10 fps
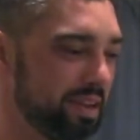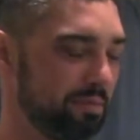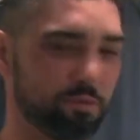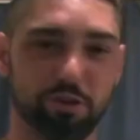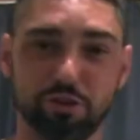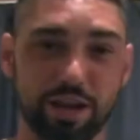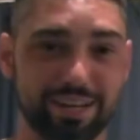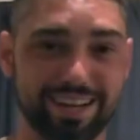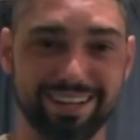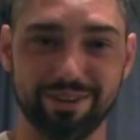We're going to try to
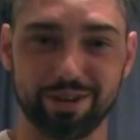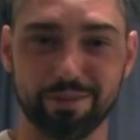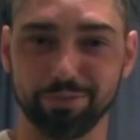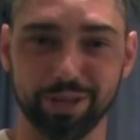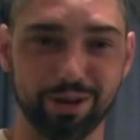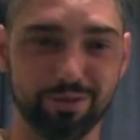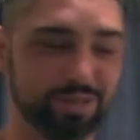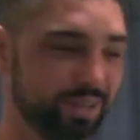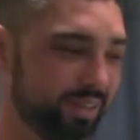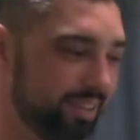take down a couple does
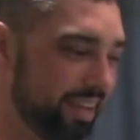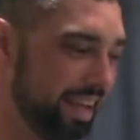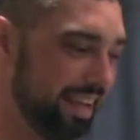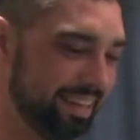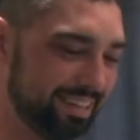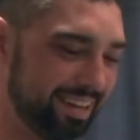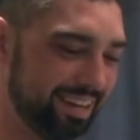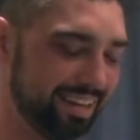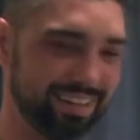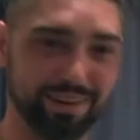and uh,